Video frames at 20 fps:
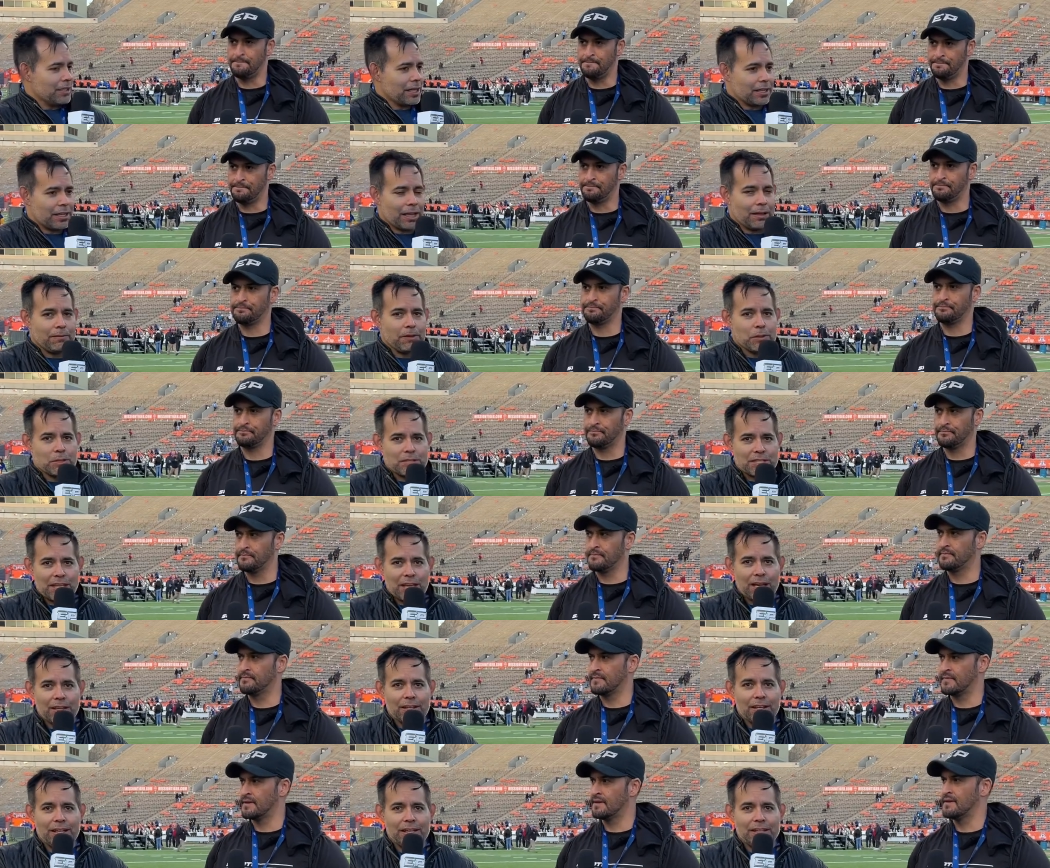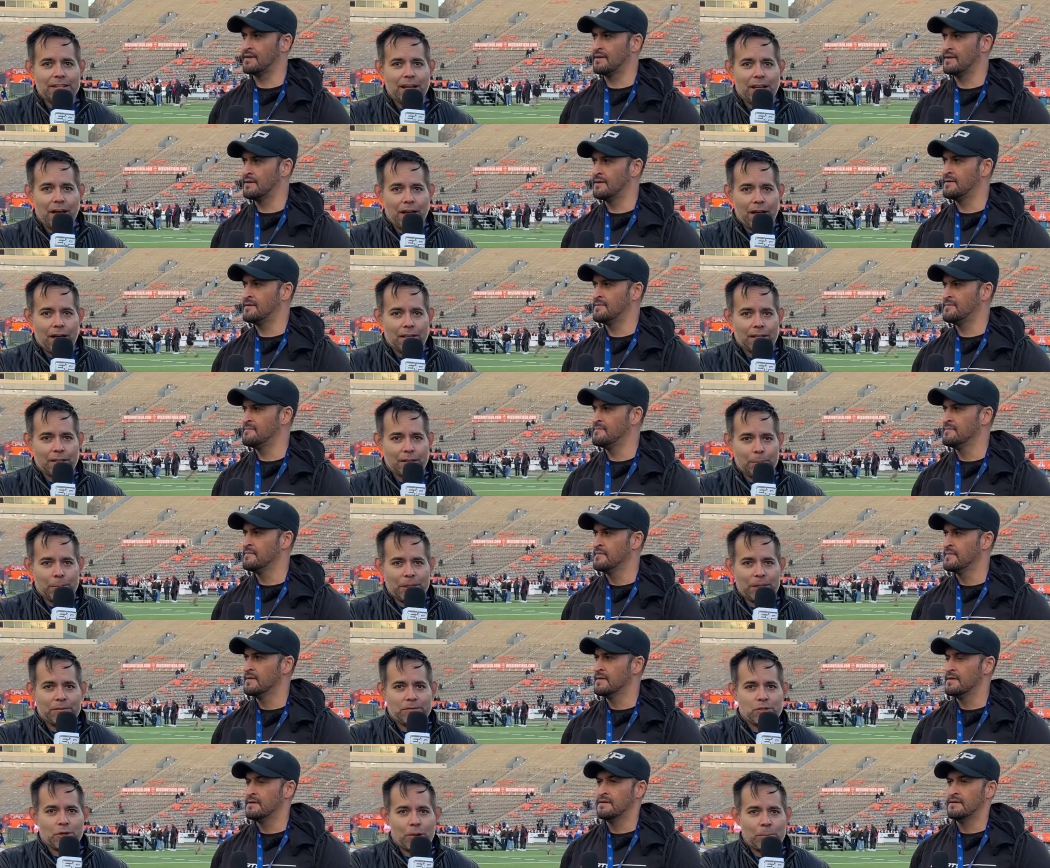Speaker 1: that gave UCLA a, a little
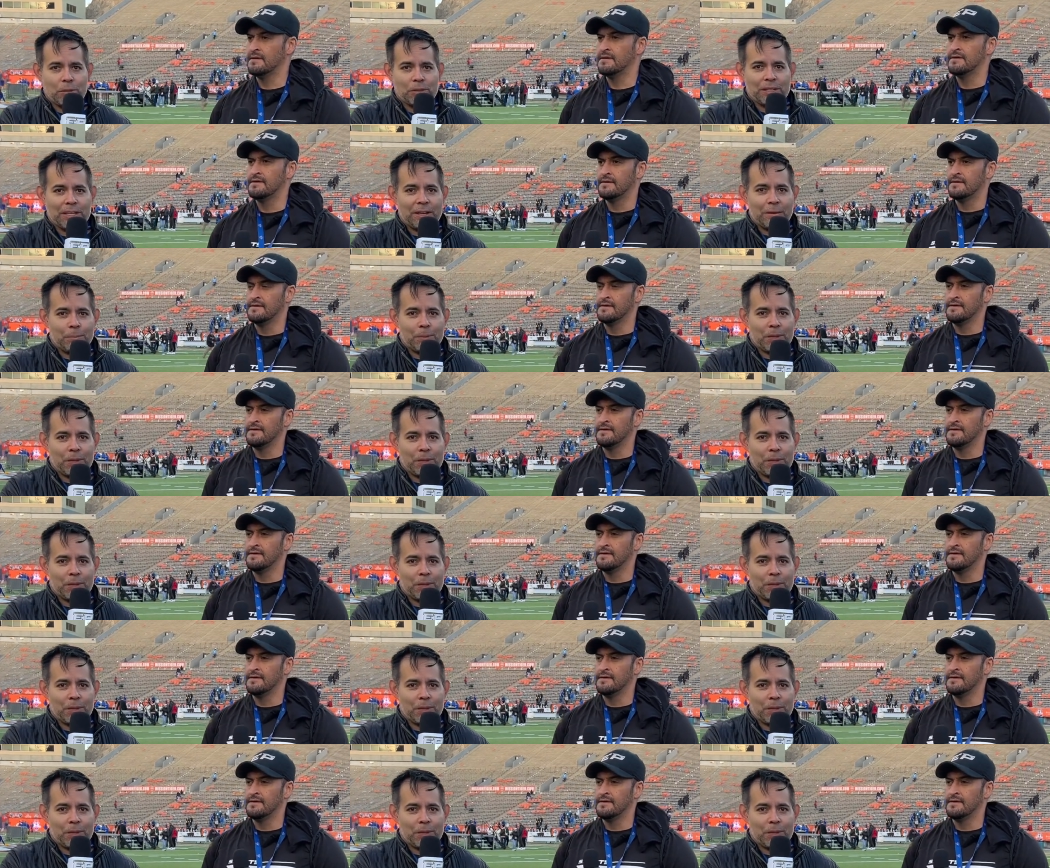bit of trouble there.